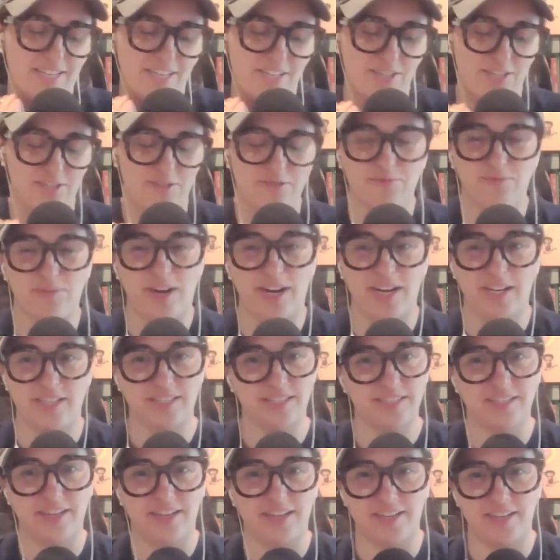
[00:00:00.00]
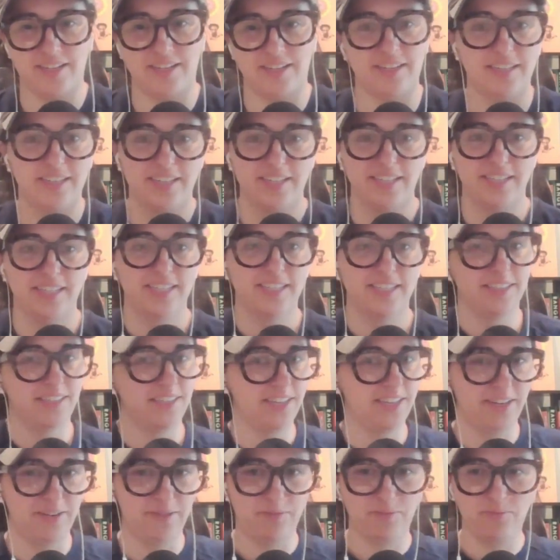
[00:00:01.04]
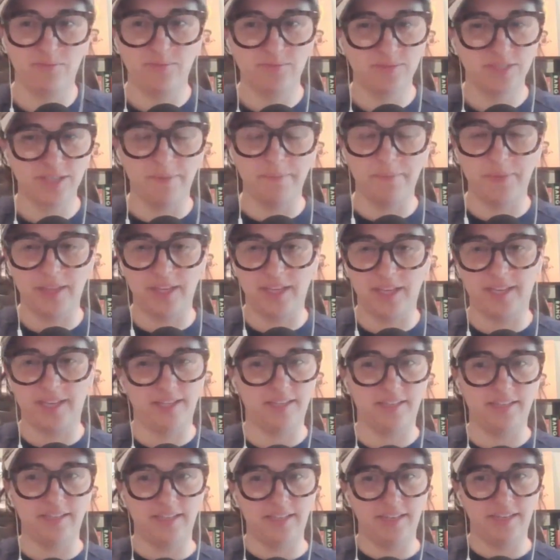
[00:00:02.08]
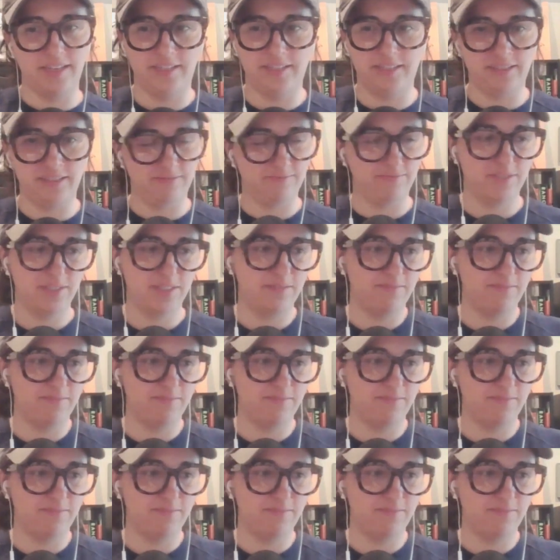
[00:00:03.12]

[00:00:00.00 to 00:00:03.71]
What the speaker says: just rants on, something in